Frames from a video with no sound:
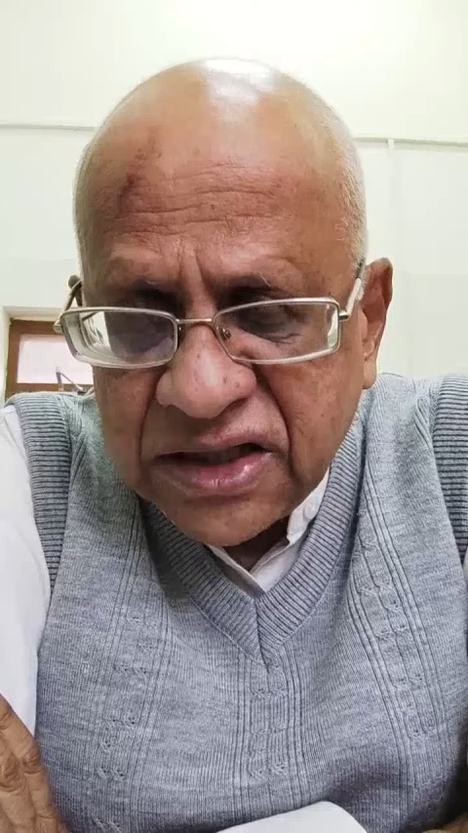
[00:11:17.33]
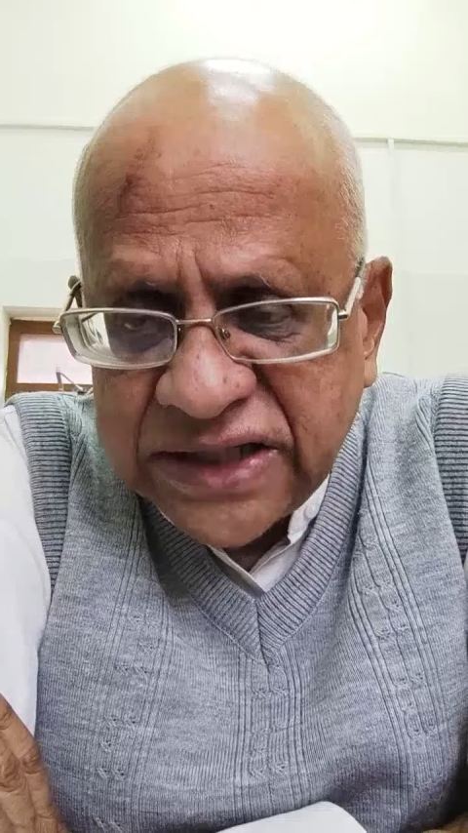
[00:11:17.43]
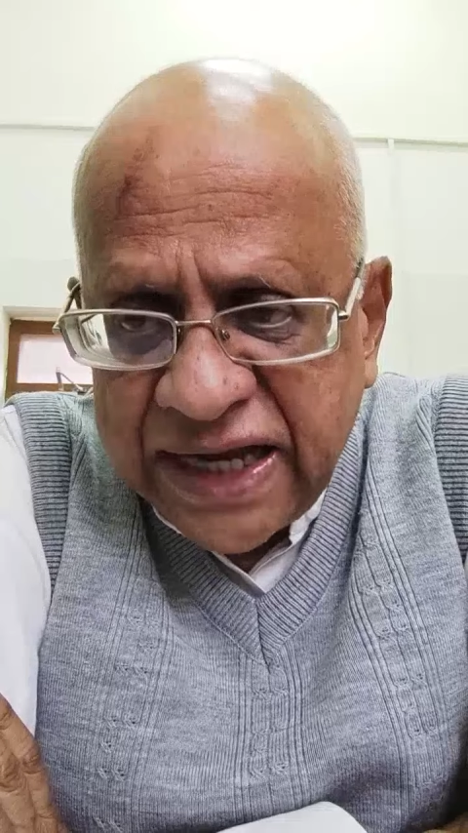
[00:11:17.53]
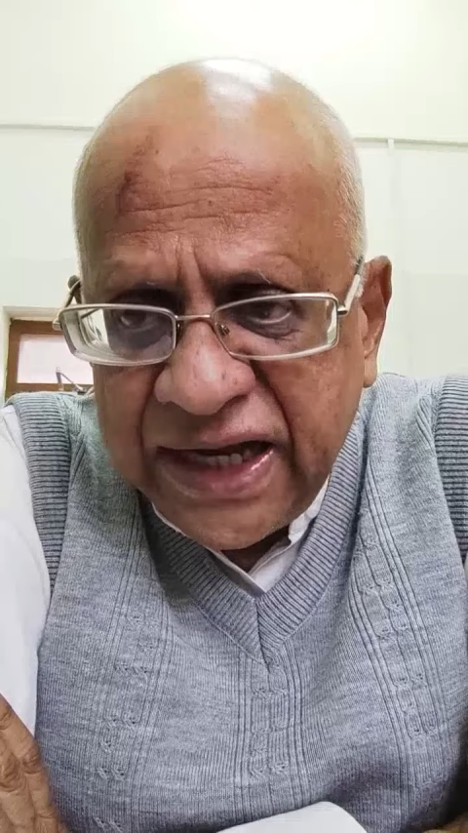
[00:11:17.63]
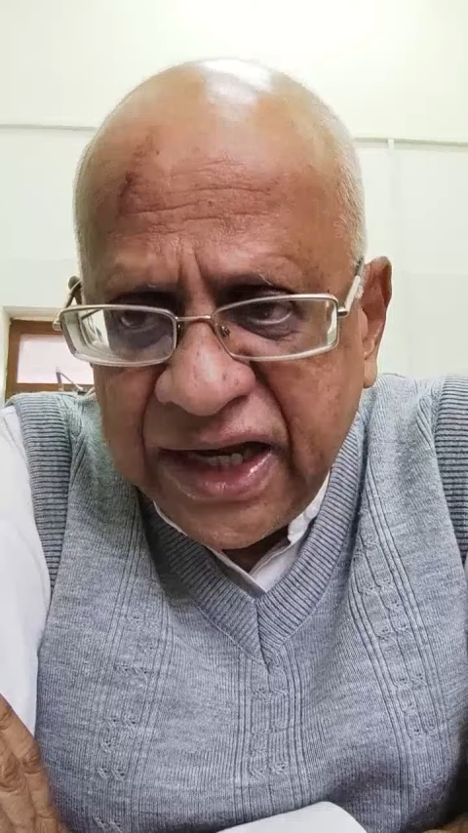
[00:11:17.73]

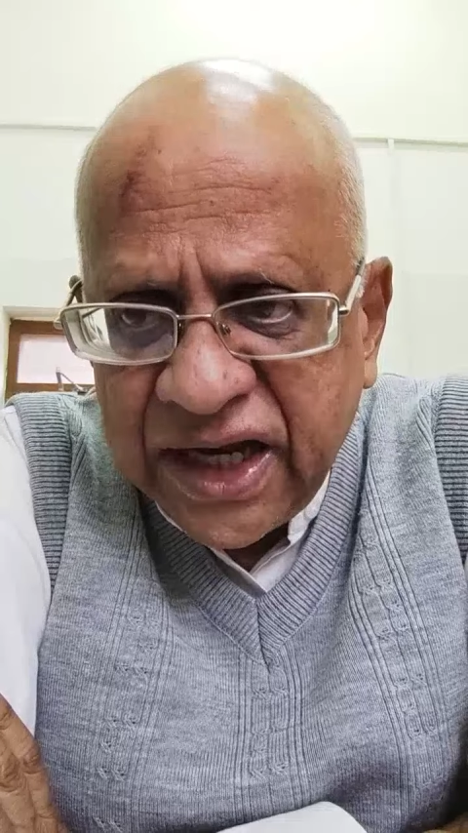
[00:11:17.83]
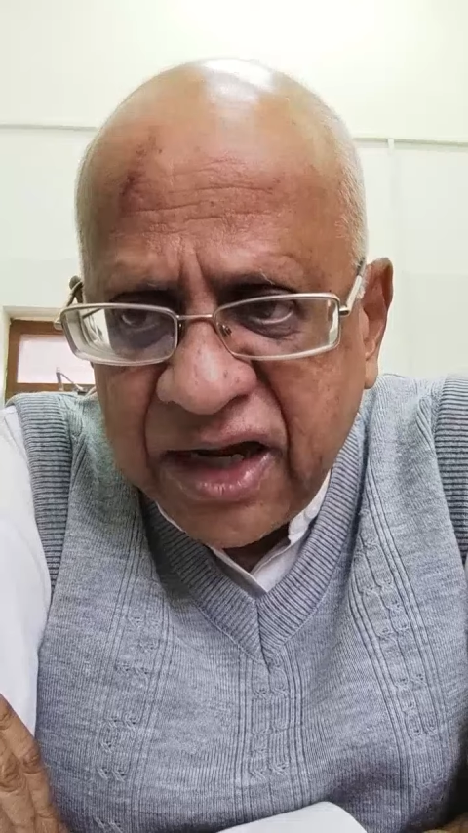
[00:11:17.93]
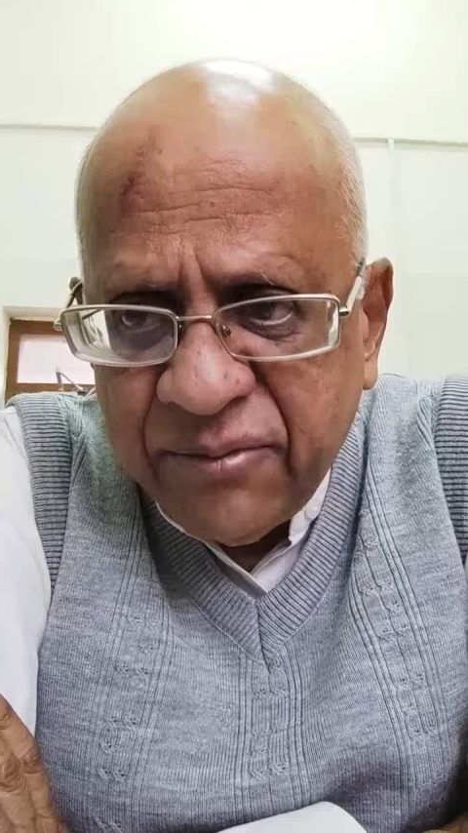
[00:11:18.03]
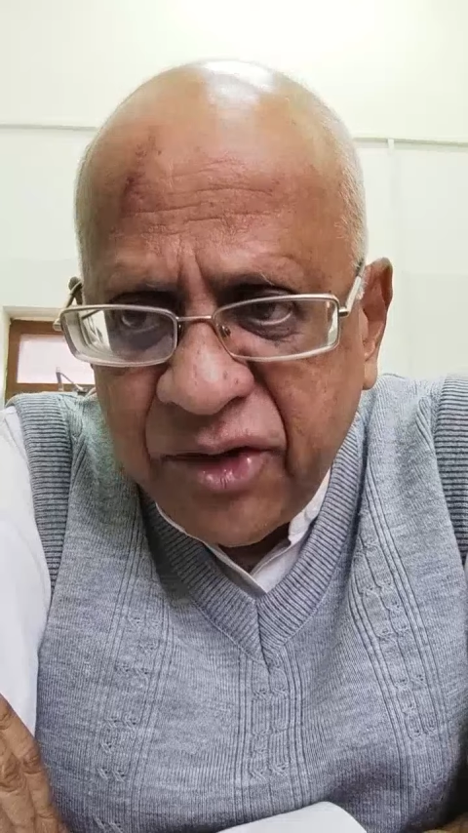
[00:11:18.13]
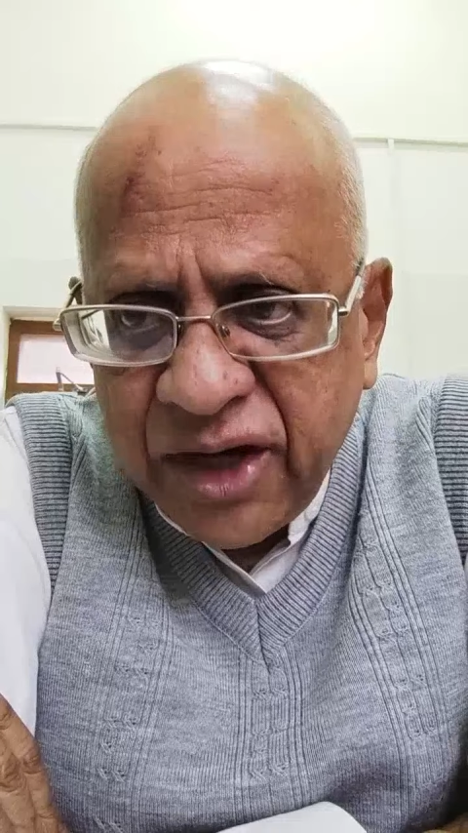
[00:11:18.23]
China can
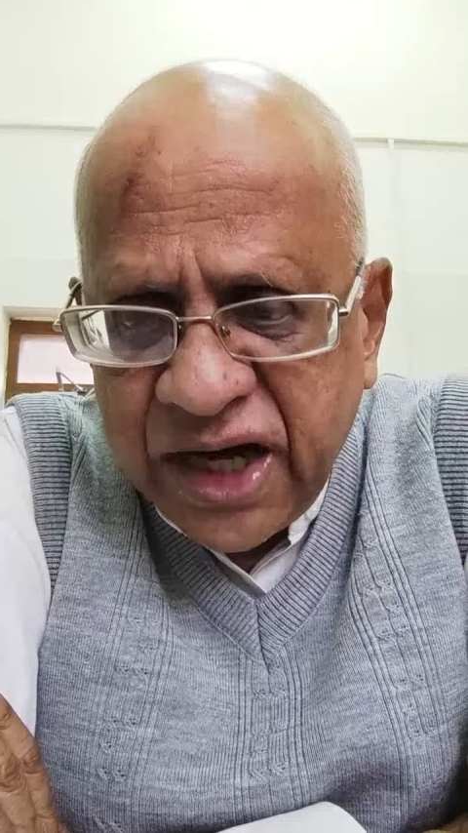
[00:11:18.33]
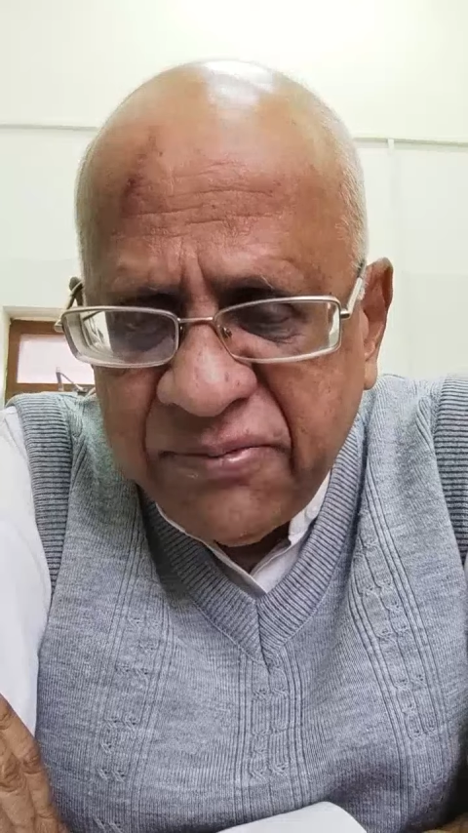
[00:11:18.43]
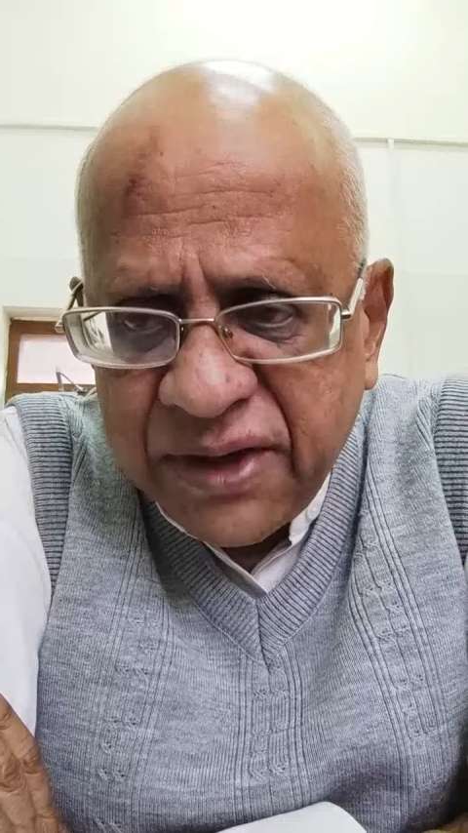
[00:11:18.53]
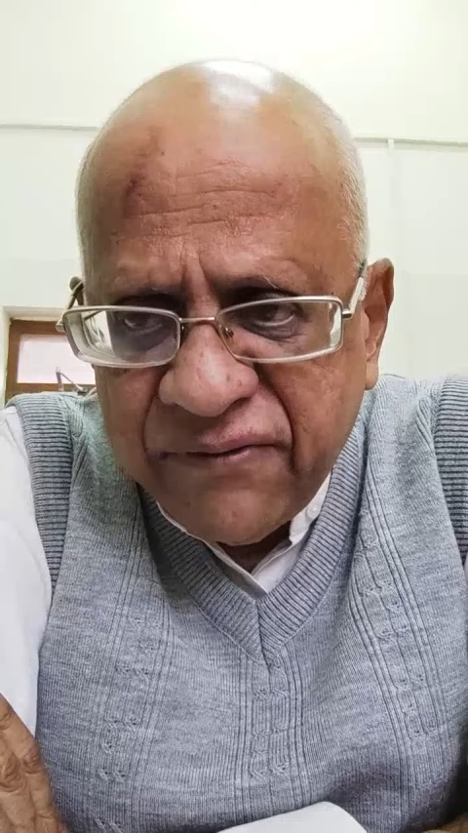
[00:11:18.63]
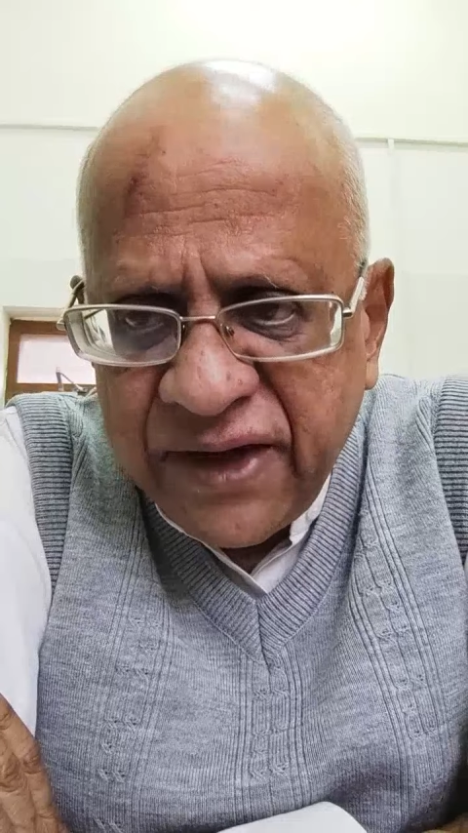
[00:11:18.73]

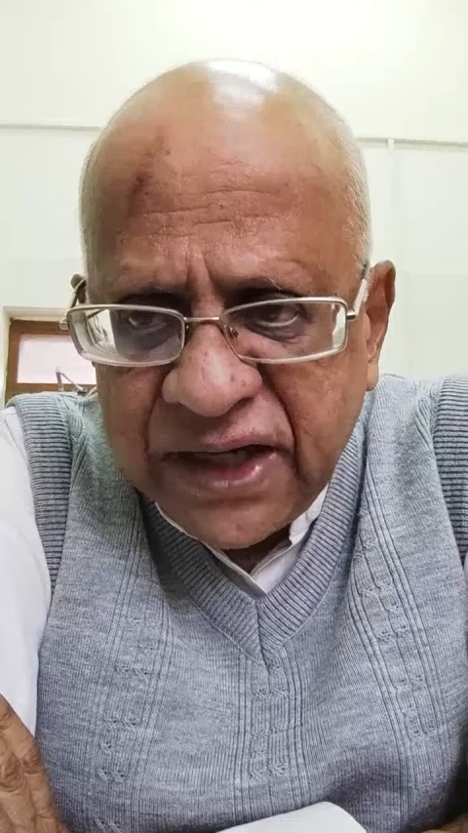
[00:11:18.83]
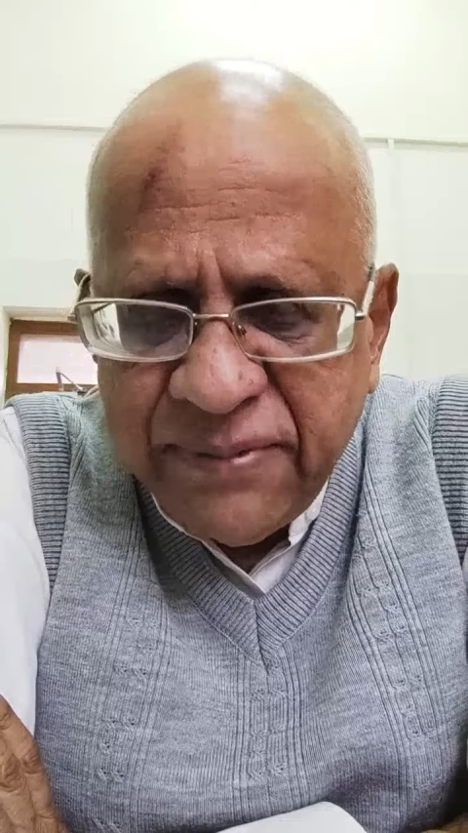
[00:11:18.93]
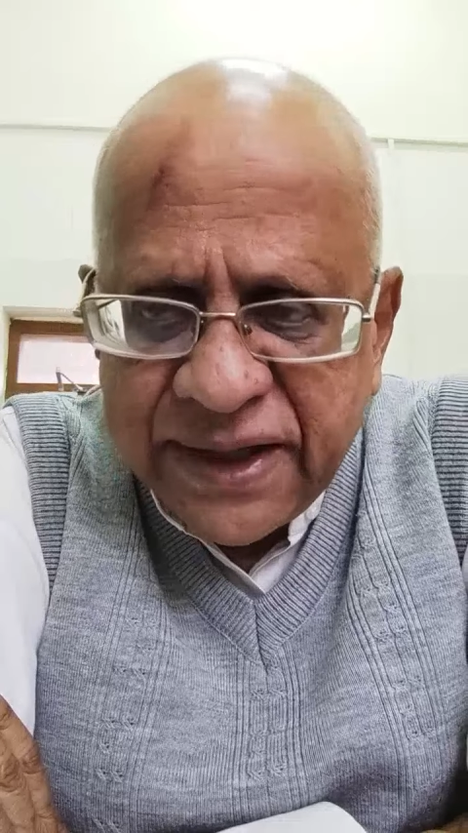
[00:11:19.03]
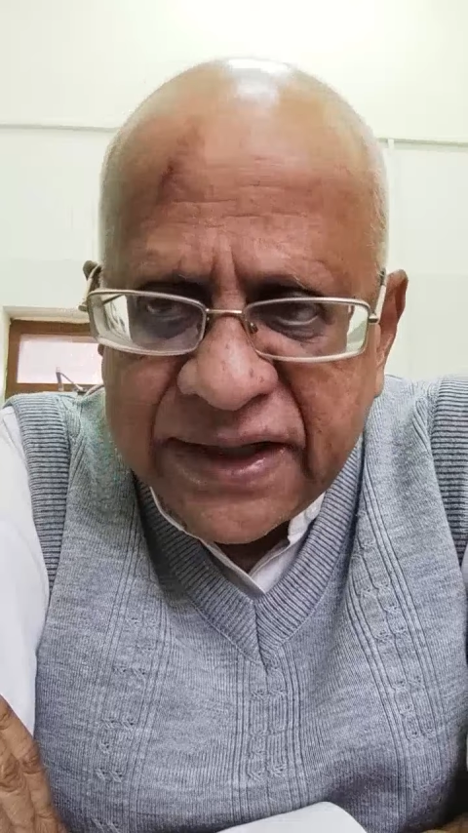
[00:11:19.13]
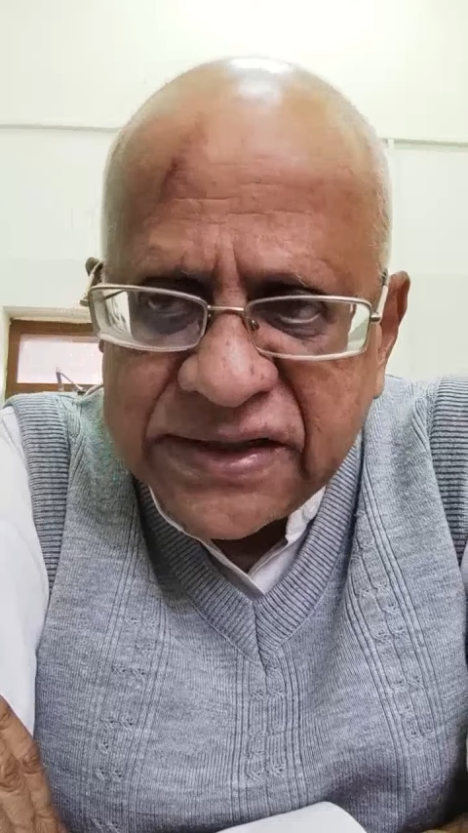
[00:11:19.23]
communicate between
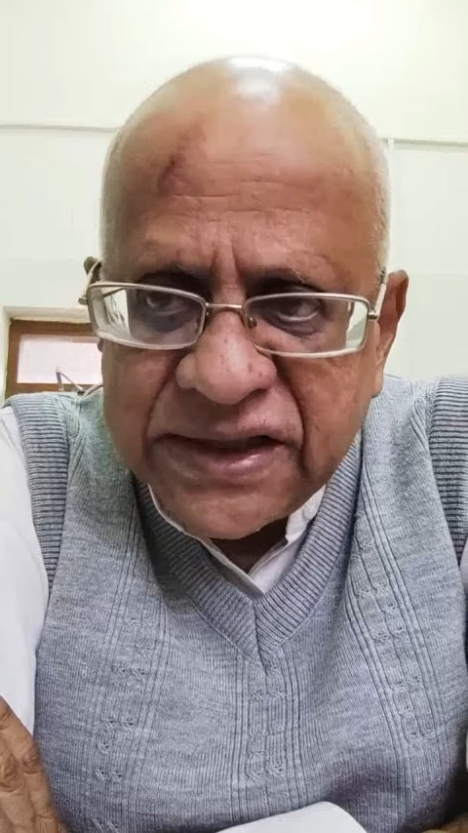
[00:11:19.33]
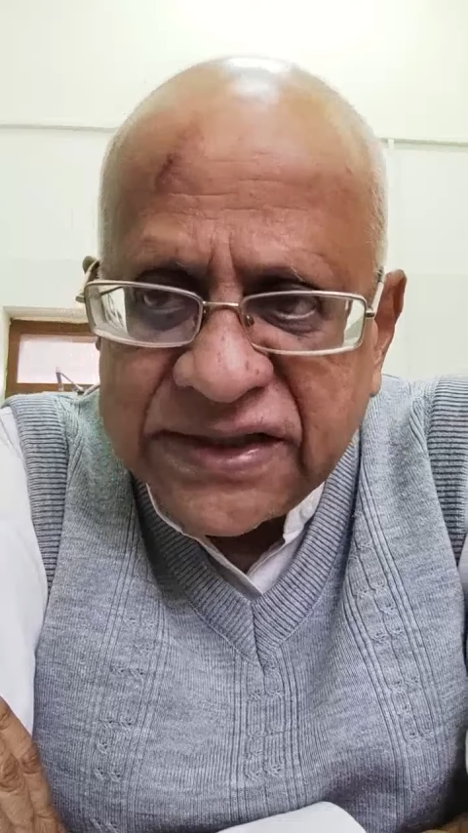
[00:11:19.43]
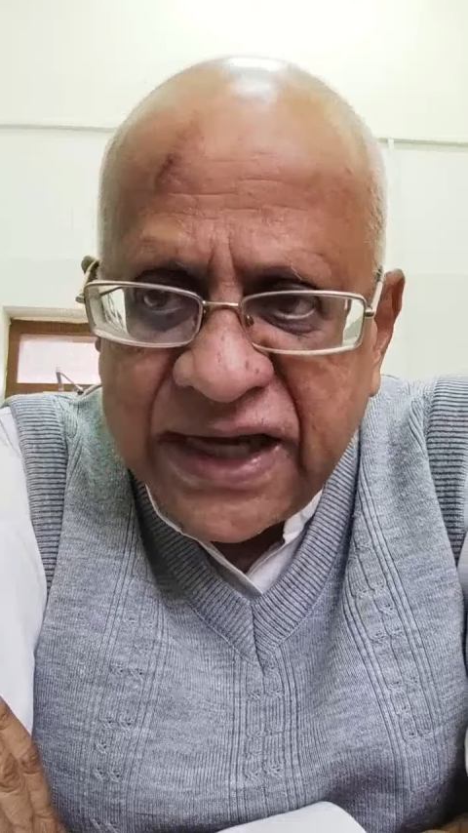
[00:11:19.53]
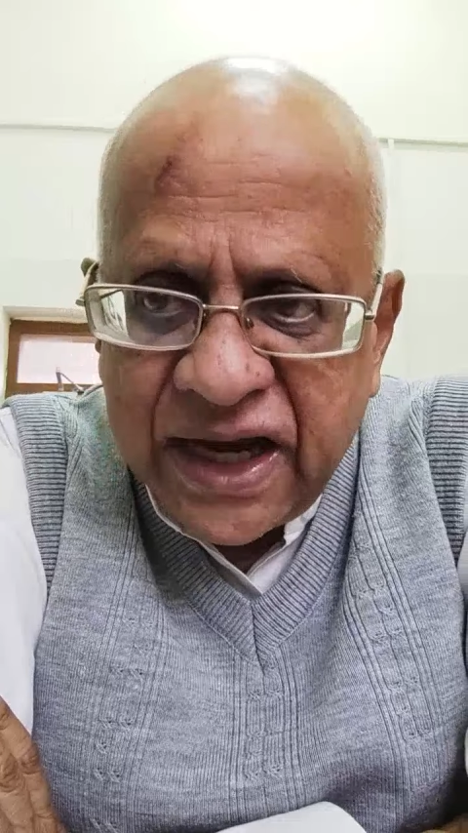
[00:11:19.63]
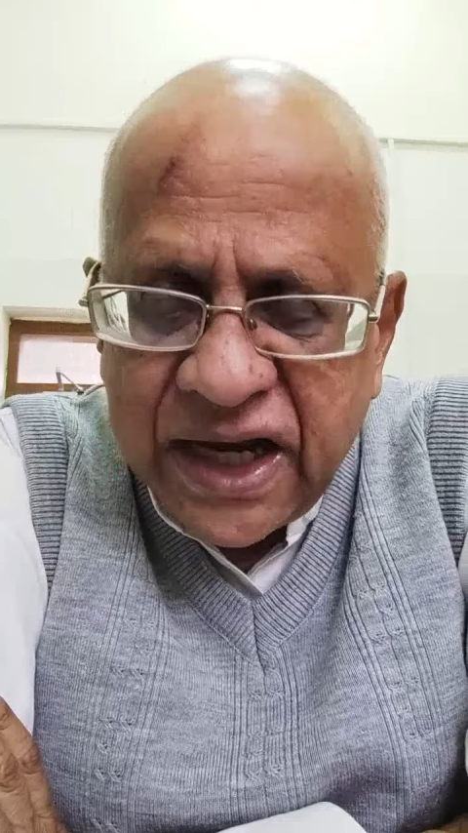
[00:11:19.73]
Tibet and
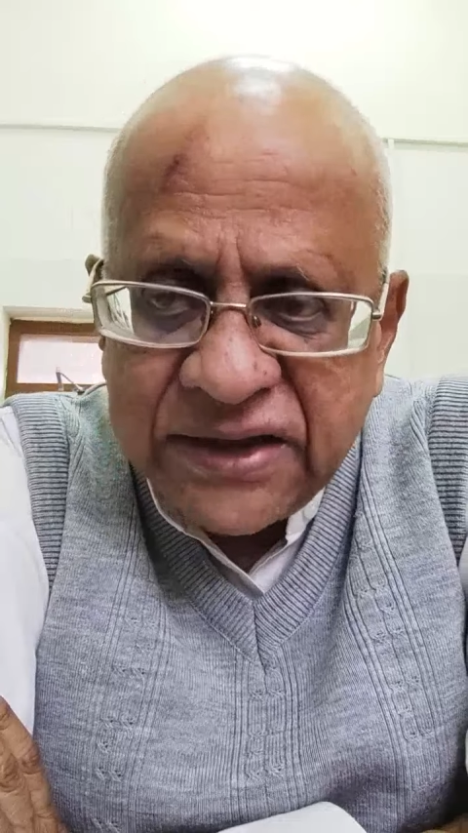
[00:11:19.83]
Xinjiang.